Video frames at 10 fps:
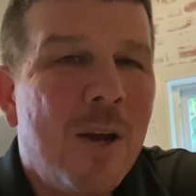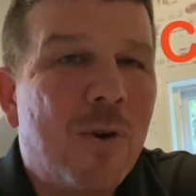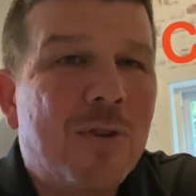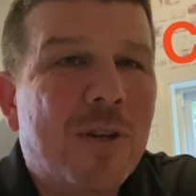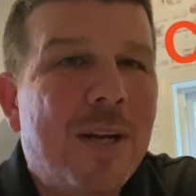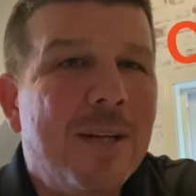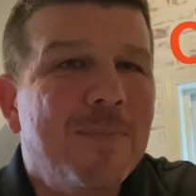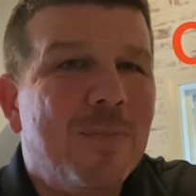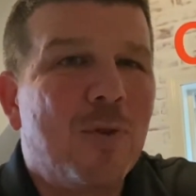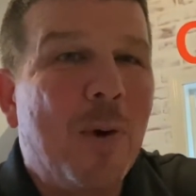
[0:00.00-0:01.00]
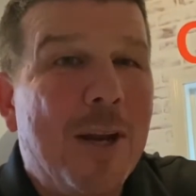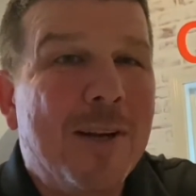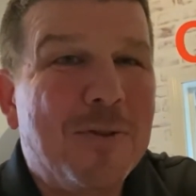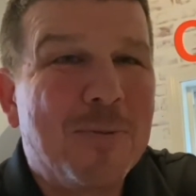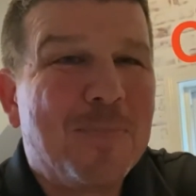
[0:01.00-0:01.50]
Christina
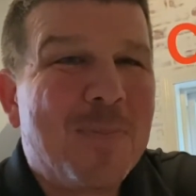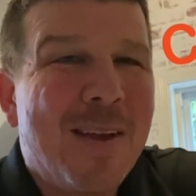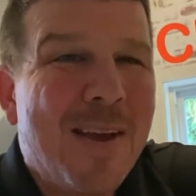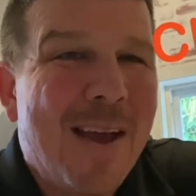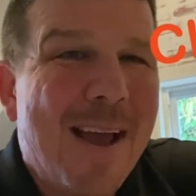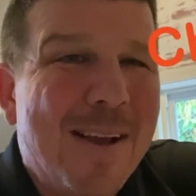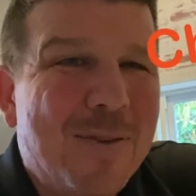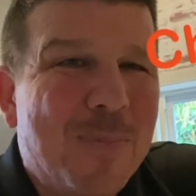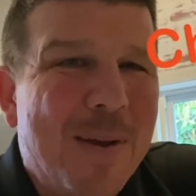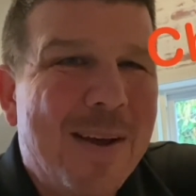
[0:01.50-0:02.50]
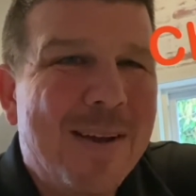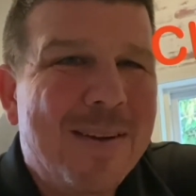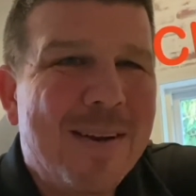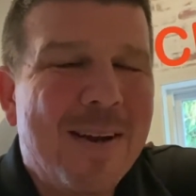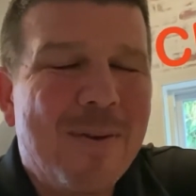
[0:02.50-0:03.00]
Sweetness has been